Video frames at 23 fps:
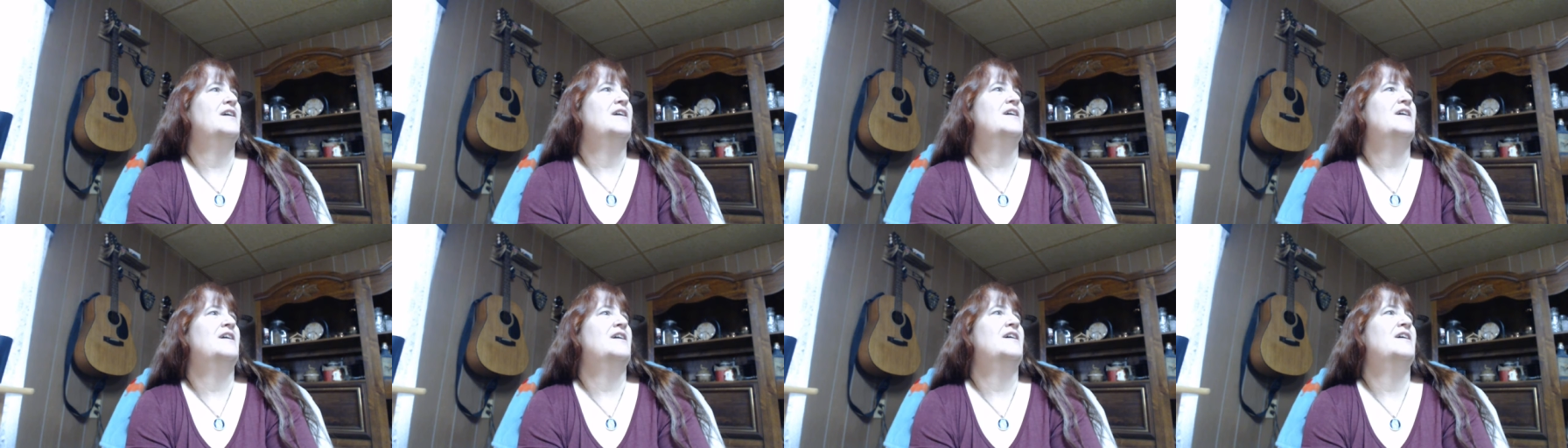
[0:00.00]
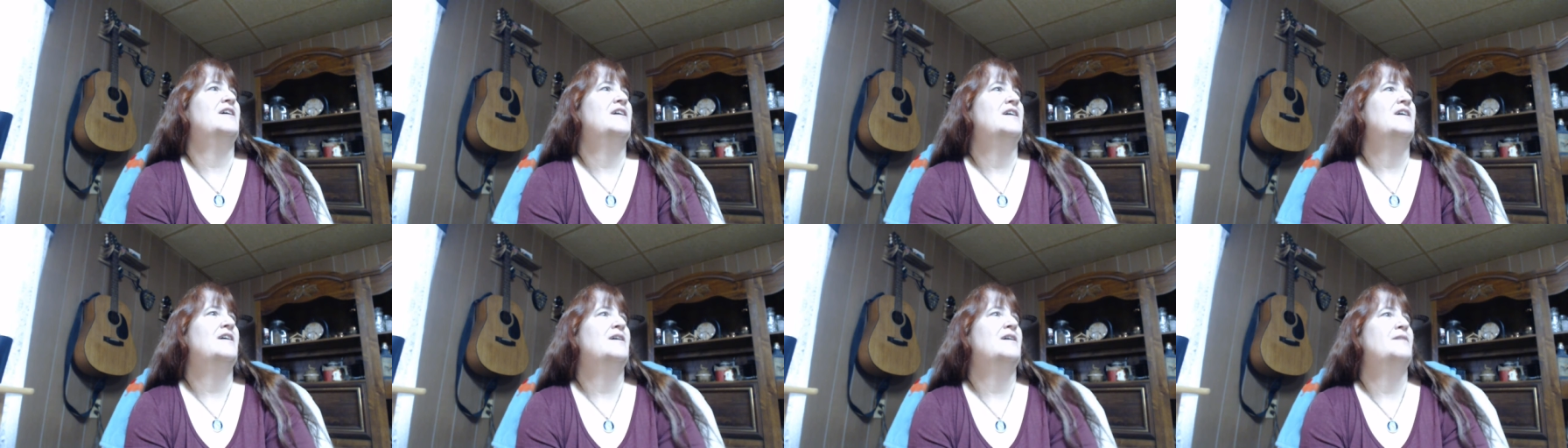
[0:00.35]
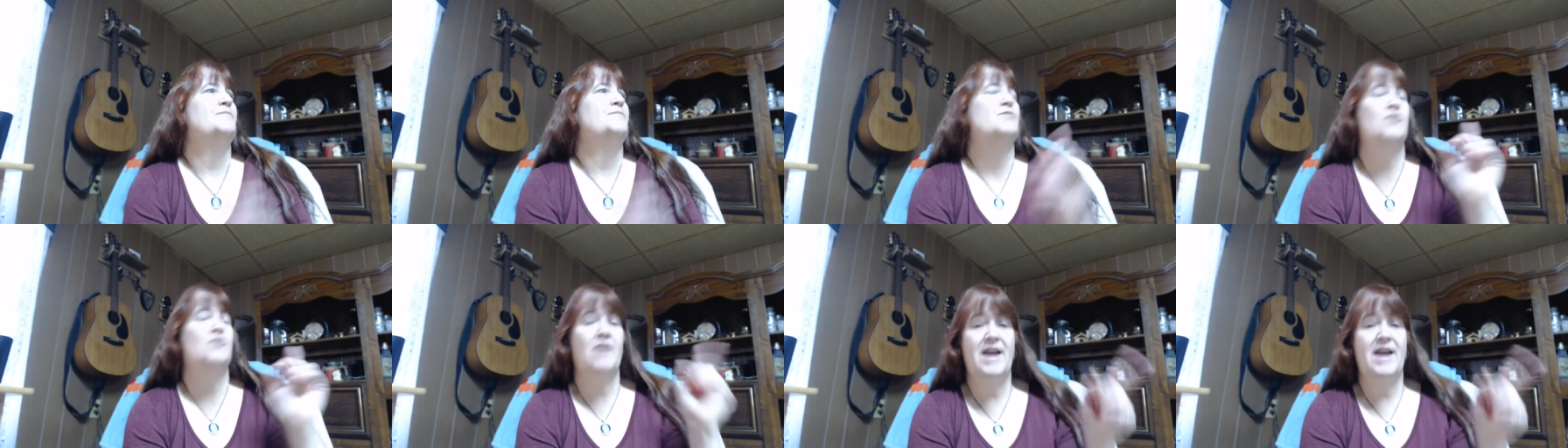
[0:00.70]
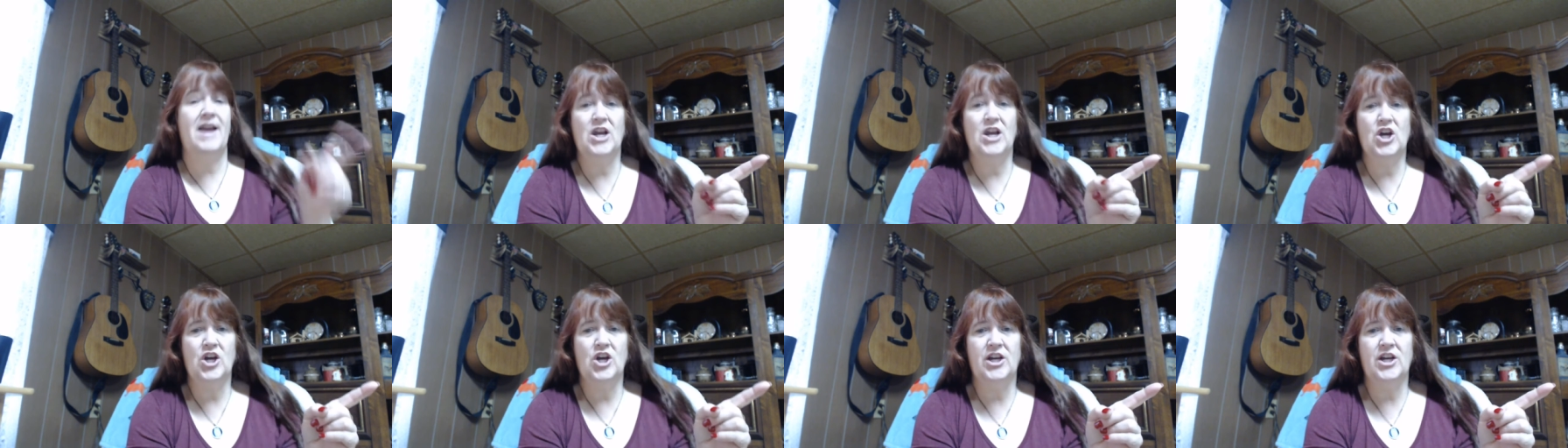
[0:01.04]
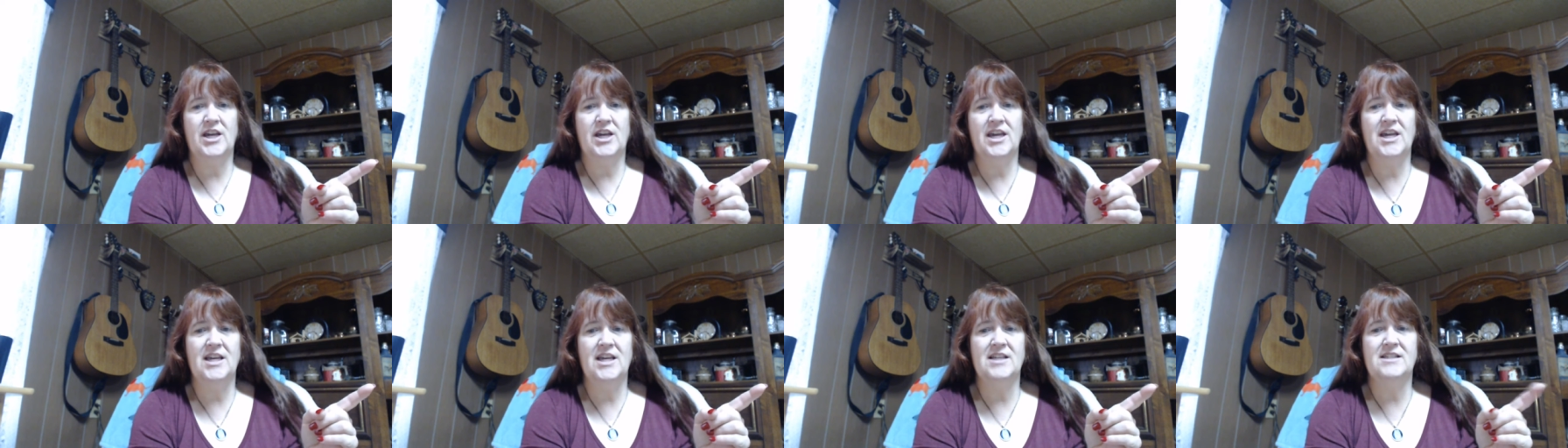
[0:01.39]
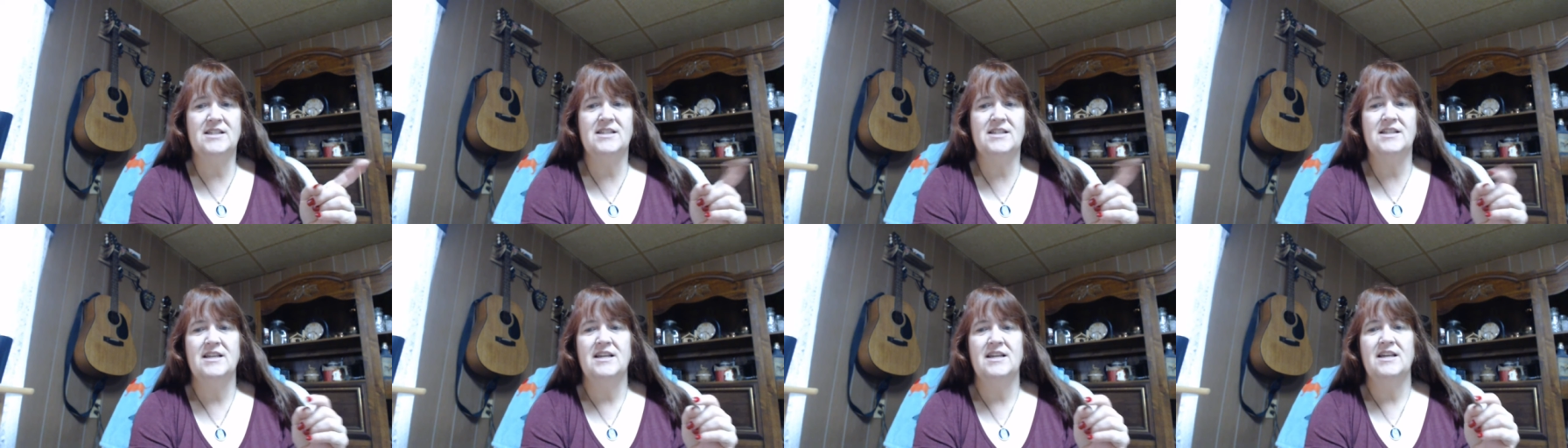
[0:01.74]
uh, meringue
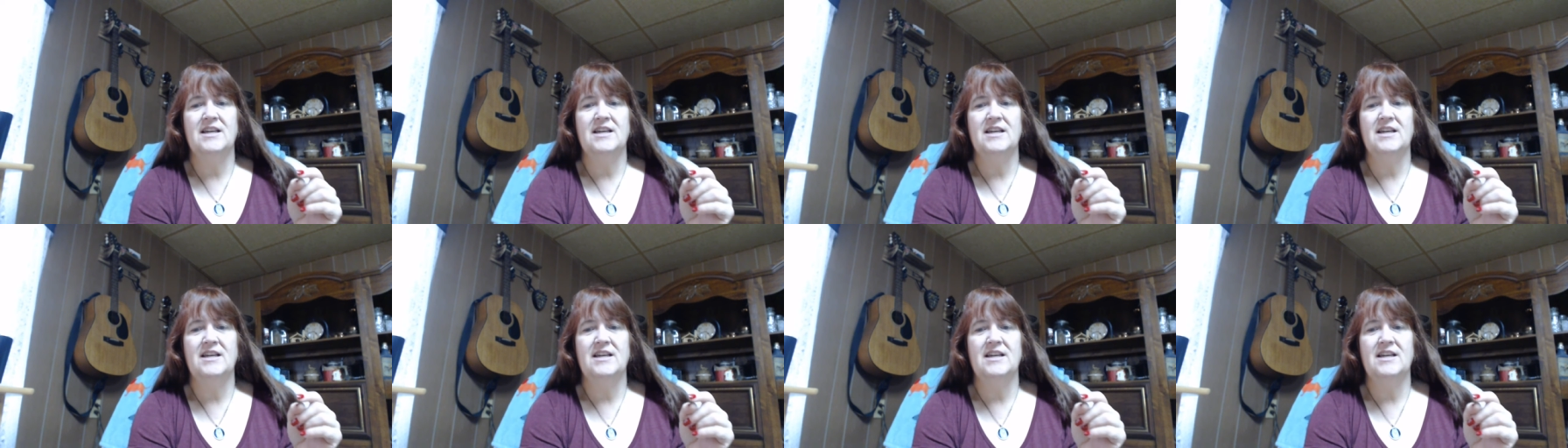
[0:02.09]
cookies.